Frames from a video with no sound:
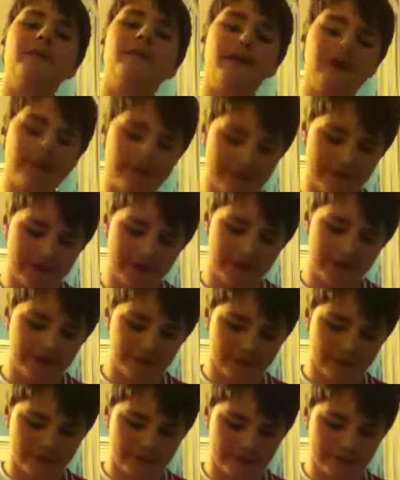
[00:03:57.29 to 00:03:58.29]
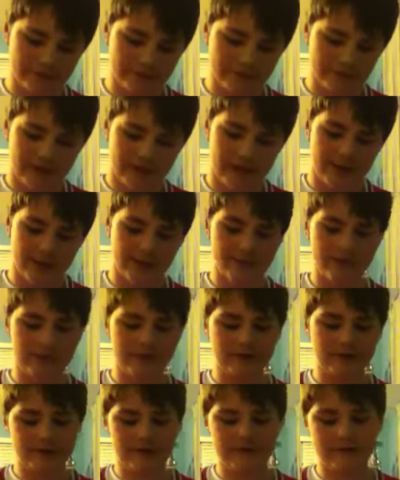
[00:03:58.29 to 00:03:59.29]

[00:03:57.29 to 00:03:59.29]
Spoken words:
But that's what happened